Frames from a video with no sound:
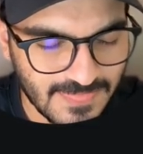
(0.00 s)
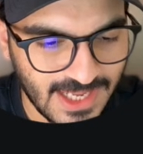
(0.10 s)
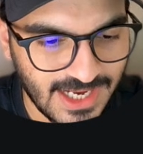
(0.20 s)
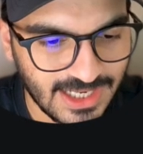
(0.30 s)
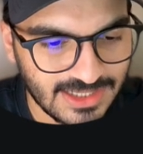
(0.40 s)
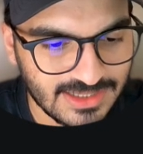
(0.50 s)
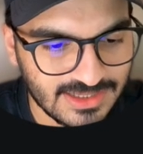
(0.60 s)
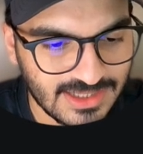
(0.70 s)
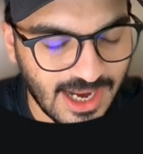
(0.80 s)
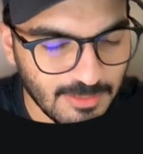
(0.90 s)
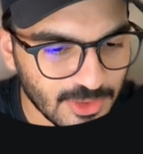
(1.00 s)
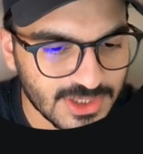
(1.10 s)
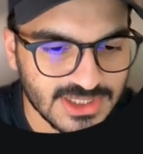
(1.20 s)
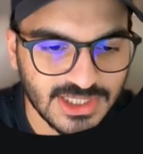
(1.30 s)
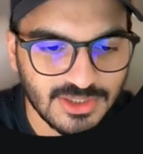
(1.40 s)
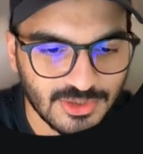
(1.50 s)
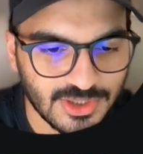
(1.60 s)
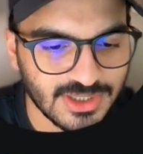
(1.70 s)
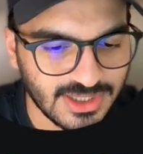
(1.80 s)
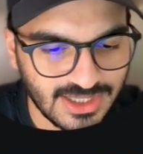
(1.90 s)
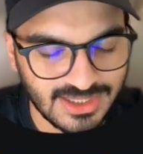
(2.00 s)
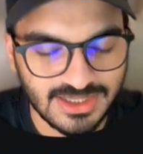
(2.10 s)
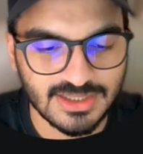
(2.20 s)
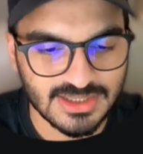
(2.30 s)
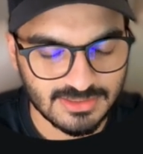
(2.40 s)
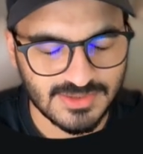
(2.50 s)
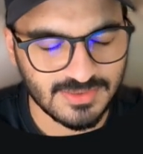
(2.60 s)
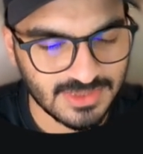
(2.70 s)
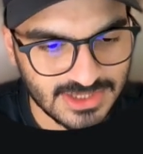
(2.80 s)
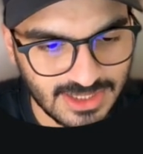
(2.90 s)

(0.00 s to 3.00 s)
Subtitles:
And I'm not saying you're not going to get any customers from this.